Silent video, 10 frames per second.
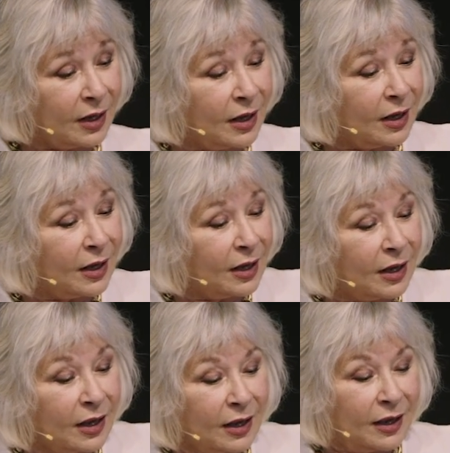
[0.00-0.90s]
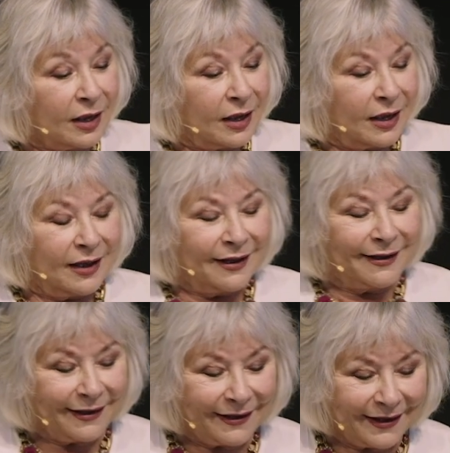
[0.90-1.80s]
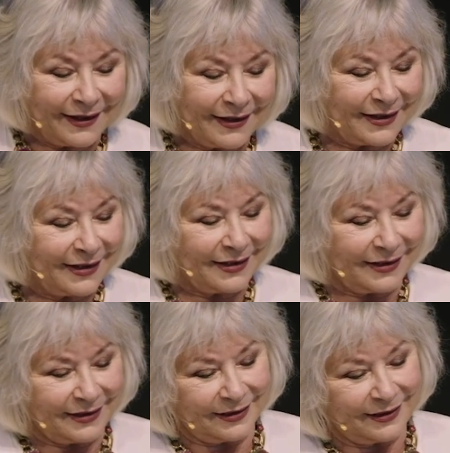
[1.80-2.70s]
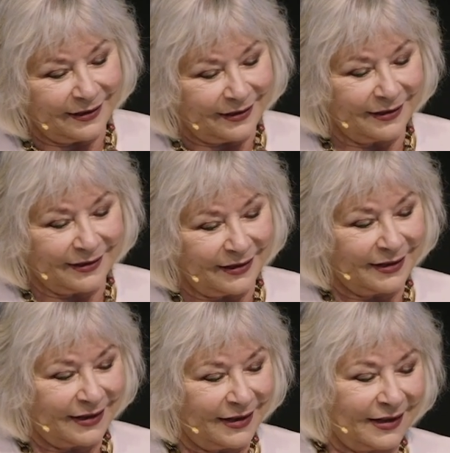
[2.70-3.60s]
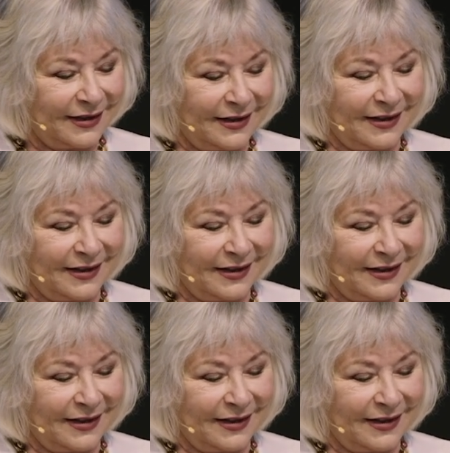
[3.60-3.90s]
(no one is talking)